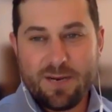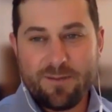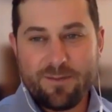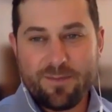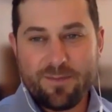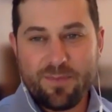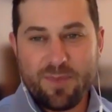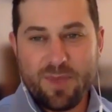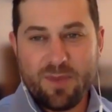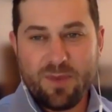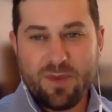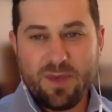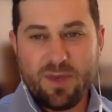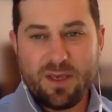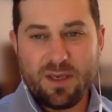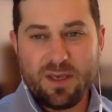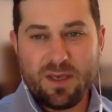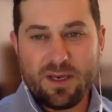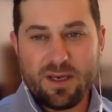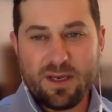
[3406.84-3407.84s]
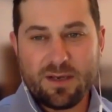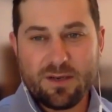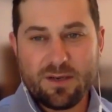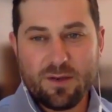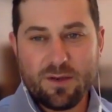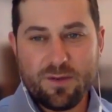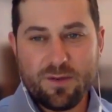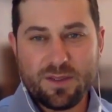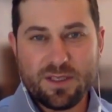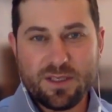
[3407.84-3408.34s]
Maybe, I don't know
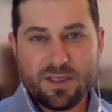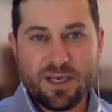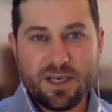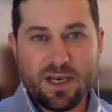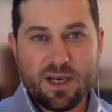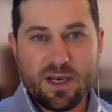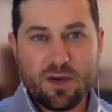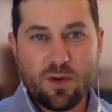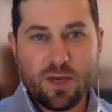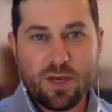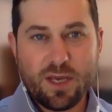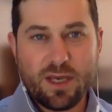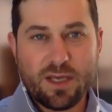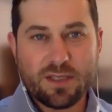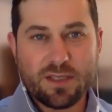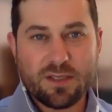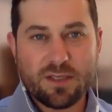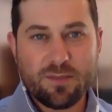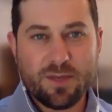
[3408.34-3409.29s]
if it's a quick answer,